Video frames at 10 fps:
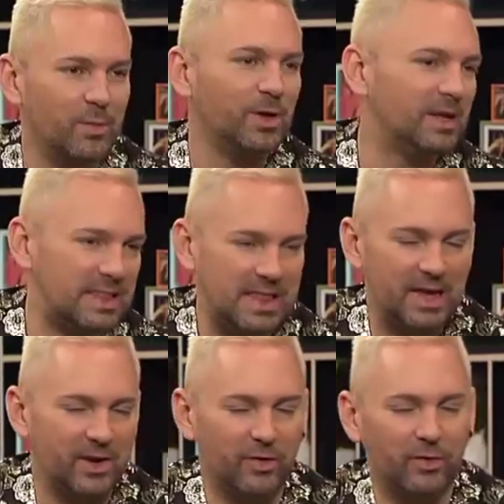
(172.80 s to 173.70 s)
community
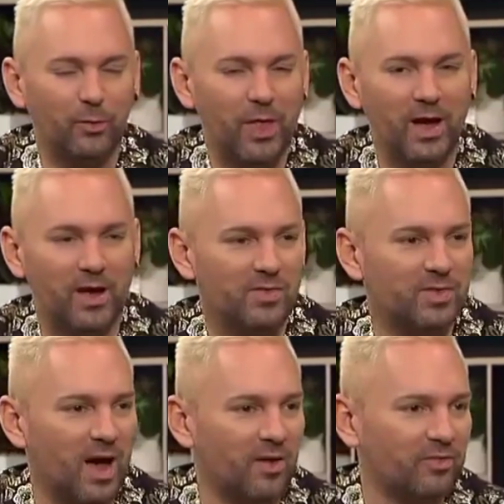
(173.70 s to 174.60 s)
theatre and all that kind of
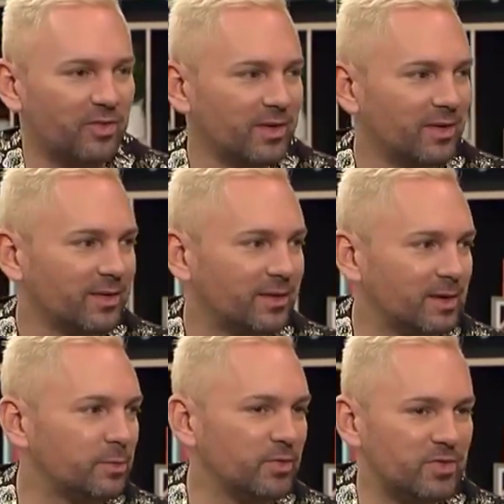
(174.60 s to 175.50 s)
stuff
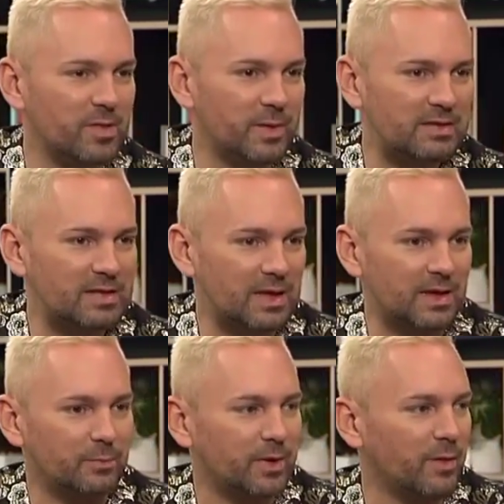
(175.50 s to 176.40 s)
kid moves to the big
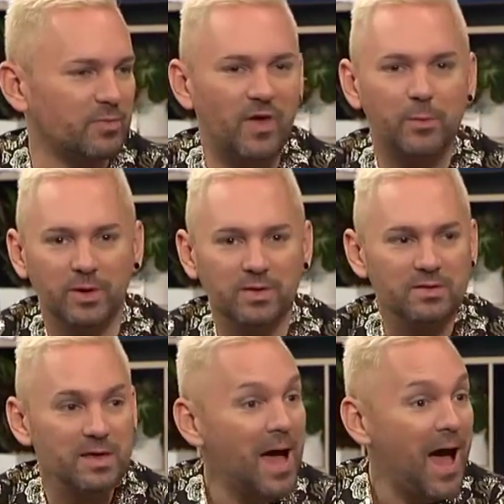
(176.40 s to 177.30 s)
city and becomes fabulous,